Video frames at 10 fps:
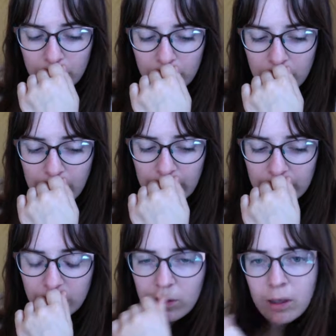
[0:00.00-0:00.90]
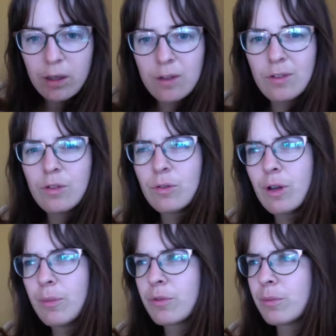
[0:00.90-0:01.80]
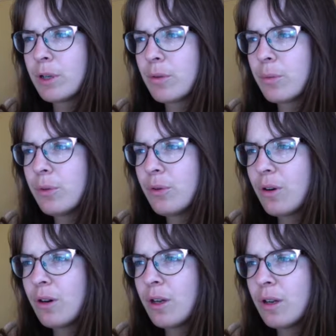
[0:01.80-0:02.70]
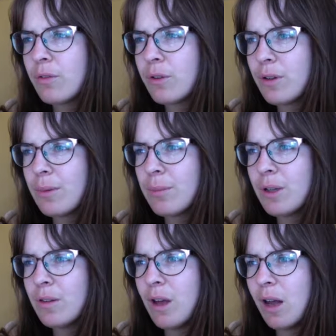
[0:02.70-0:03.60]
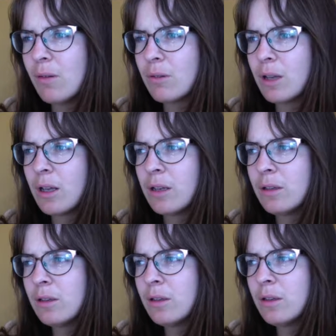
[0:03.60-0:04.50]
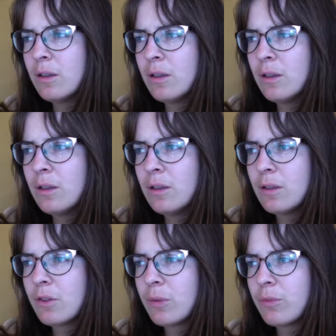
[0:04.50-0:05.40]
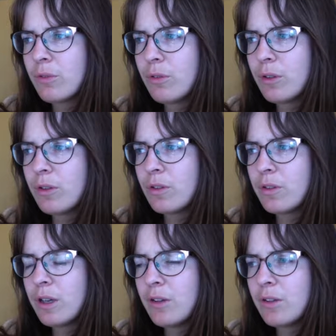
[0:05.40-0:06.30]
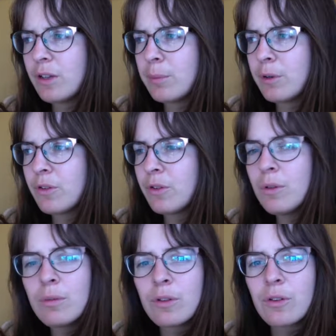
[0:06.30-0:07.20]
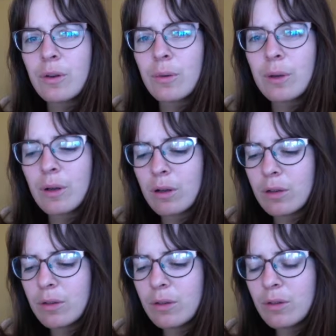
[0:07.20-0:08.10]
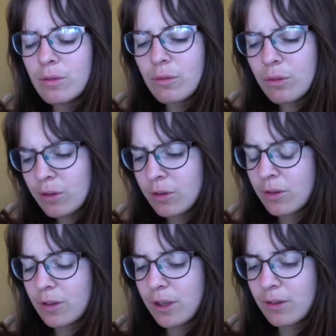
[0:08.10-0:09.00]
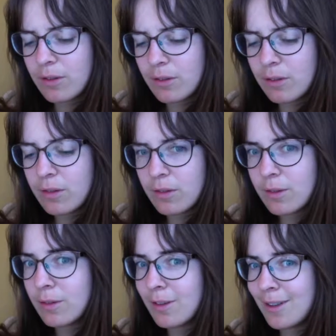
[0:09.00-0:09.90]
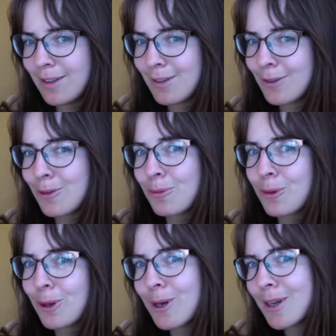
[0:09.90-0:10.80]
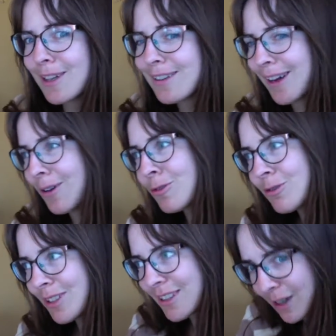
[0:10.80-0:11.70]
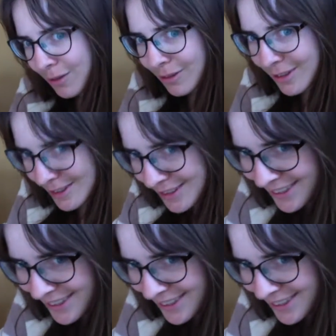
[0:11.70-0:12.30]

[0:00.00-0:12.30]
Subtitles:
Yeah, so then I stood up from my computer and I felt a bit down, and some voice inside said, but you know what's going on? You learned that Denise's work is out of integrity.